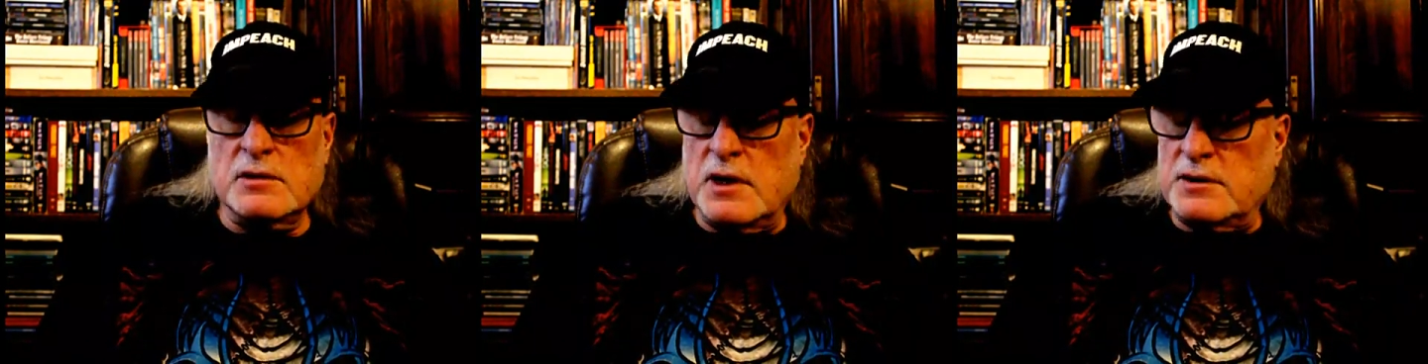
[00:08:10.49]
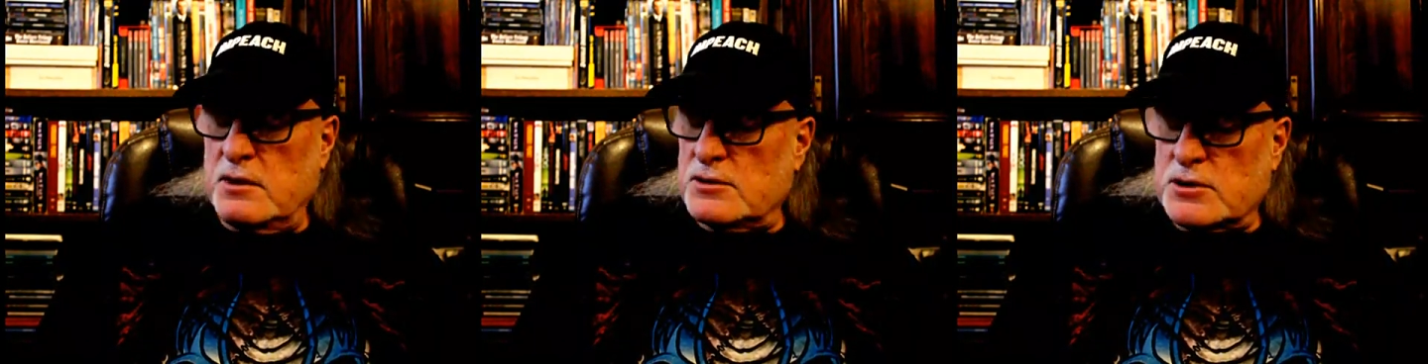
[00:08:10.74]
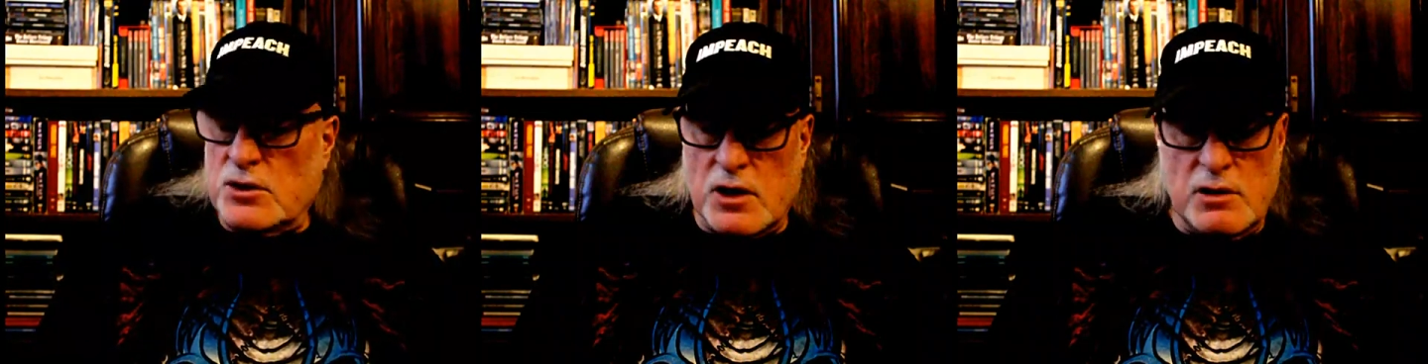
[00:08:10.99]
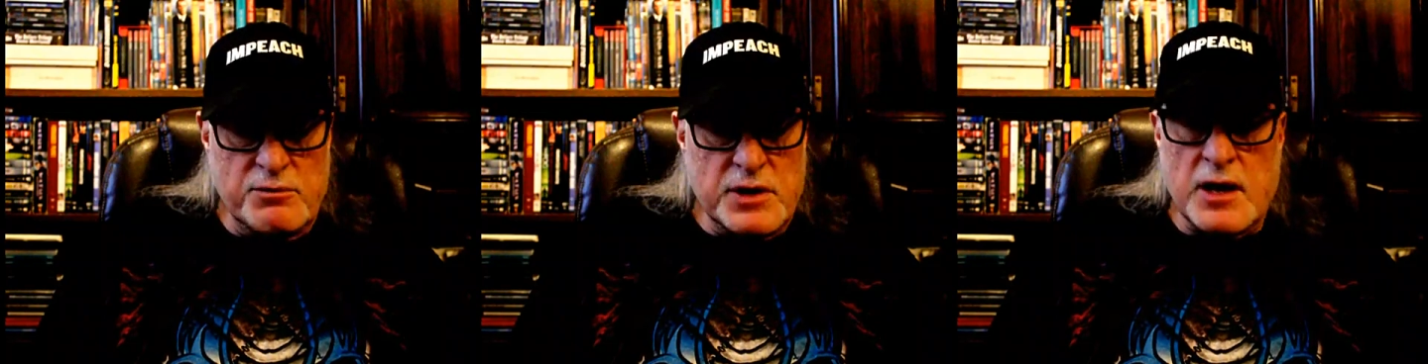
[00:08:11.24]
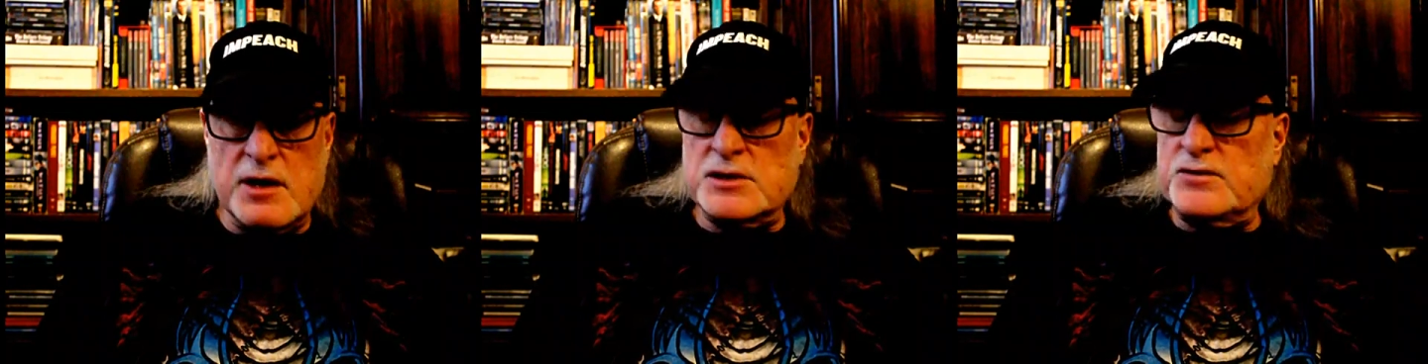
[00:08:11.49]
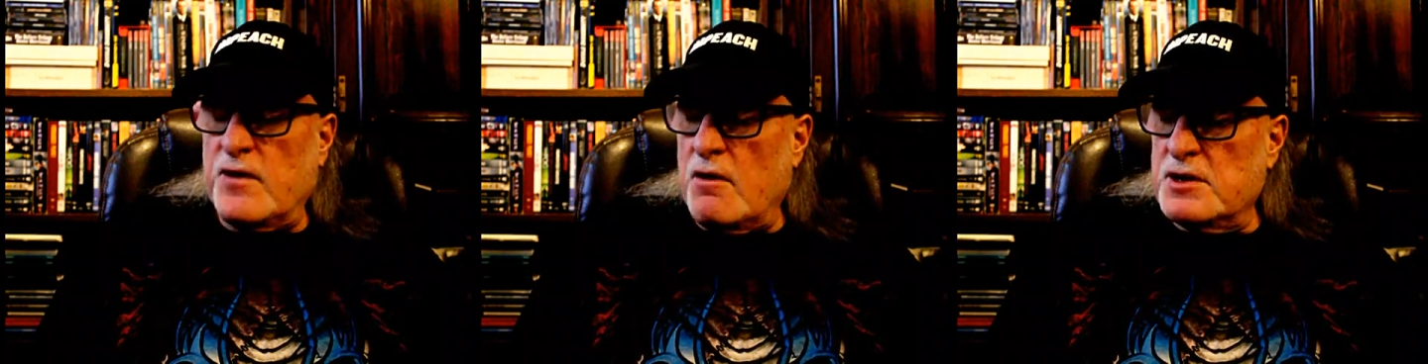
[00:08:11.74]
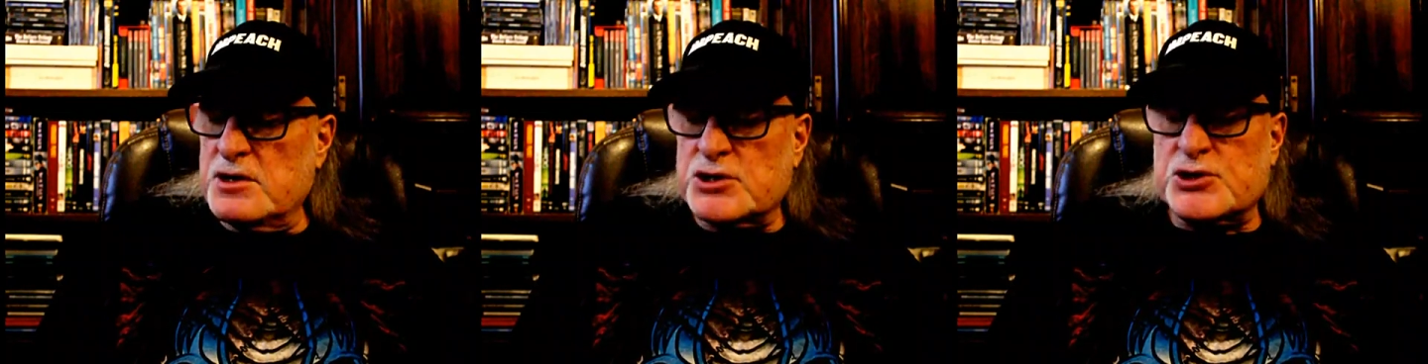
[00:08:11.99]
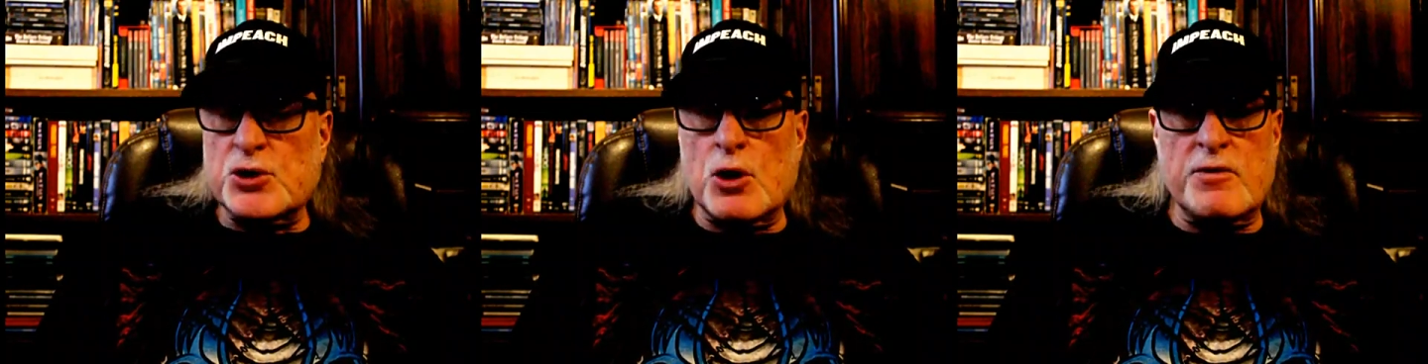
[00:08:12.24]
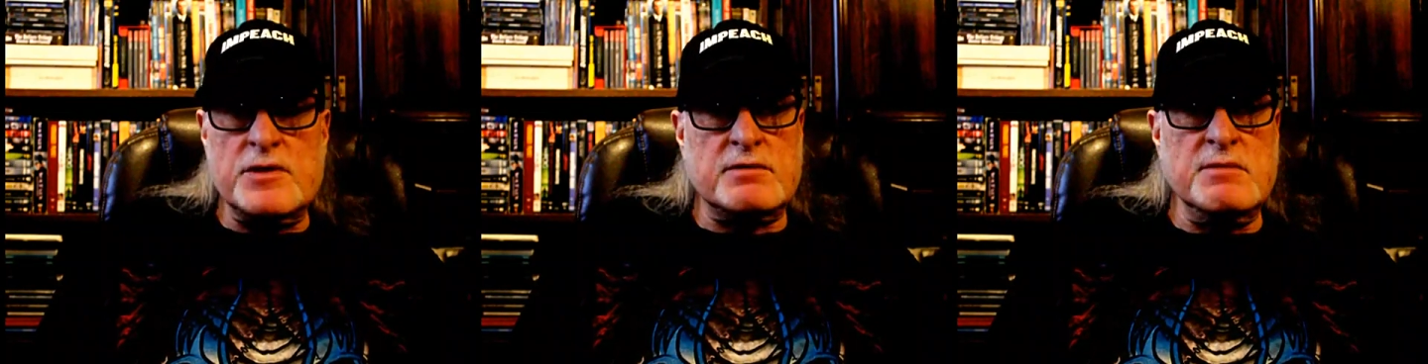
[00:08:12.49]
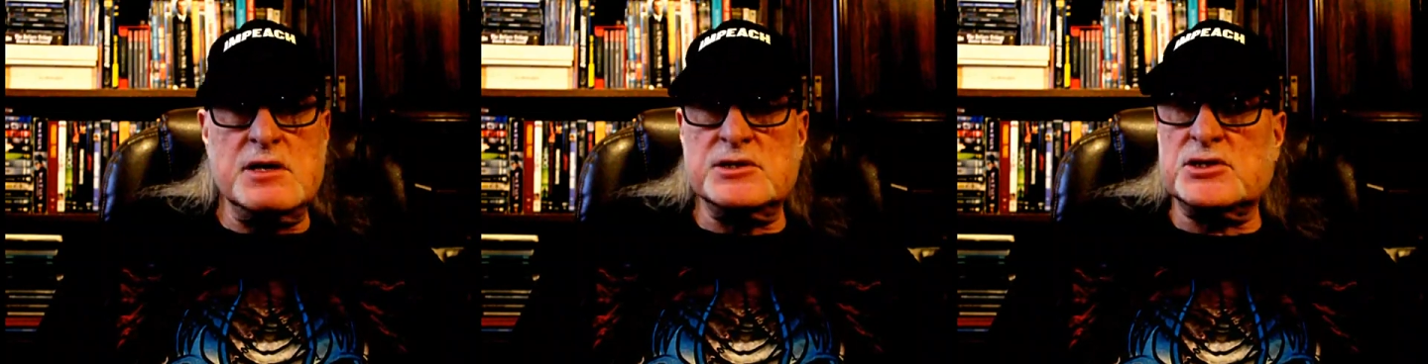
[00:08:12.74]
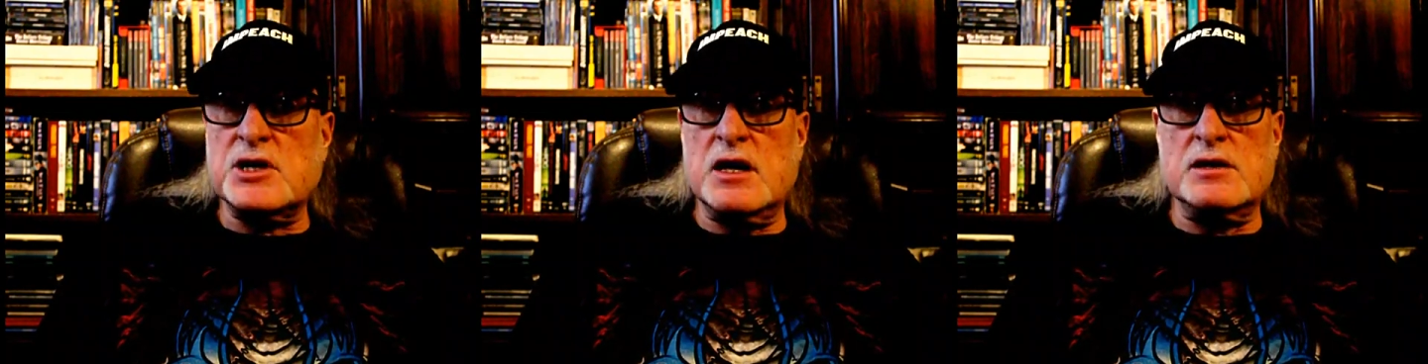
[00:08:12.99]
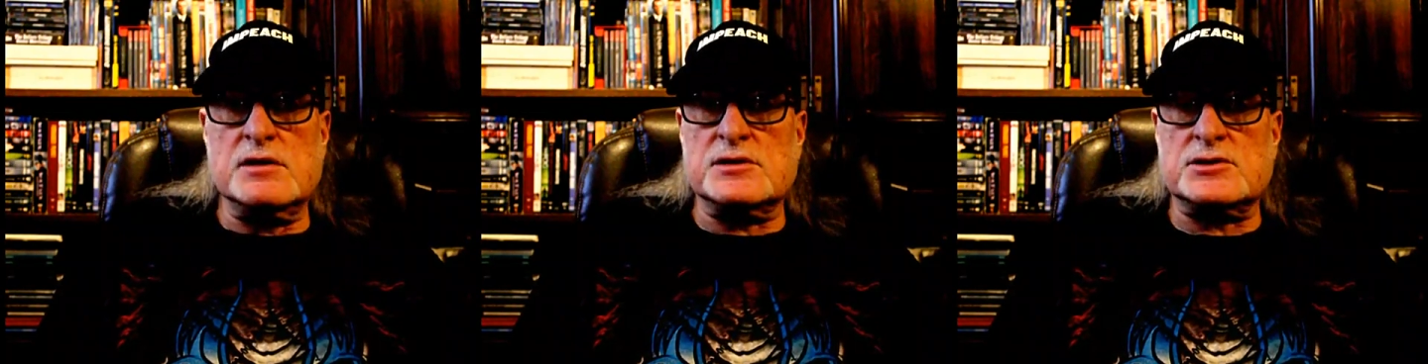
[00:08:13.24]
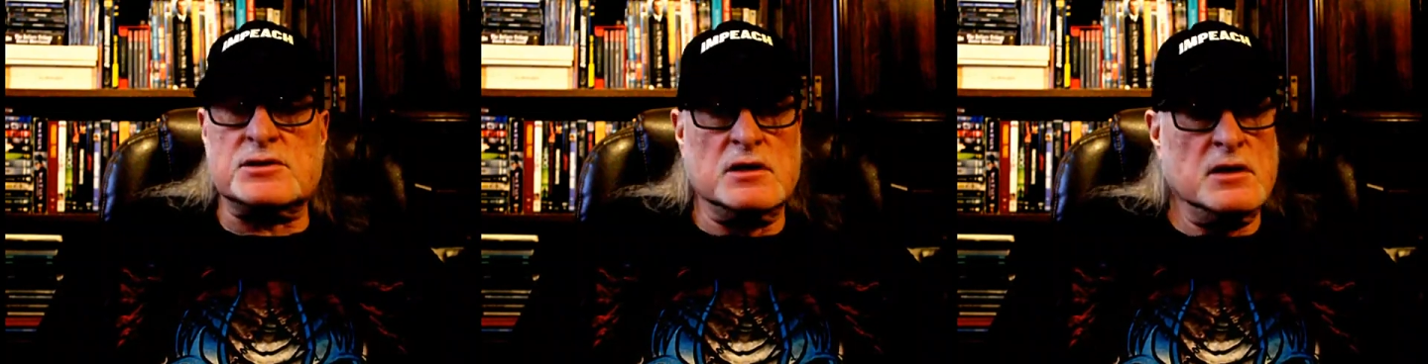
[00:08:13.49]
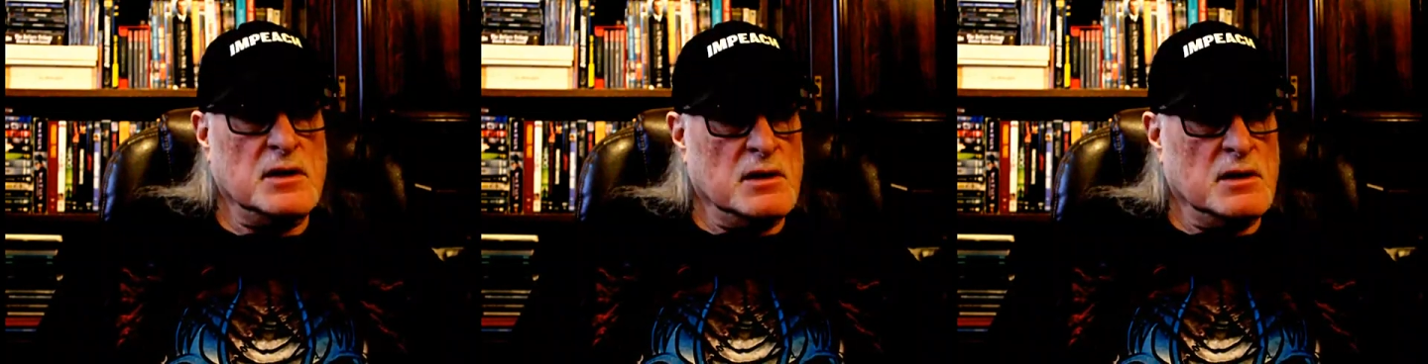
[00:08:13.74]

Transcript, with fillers: that there's going to be, and it's very disturbing to me to say this,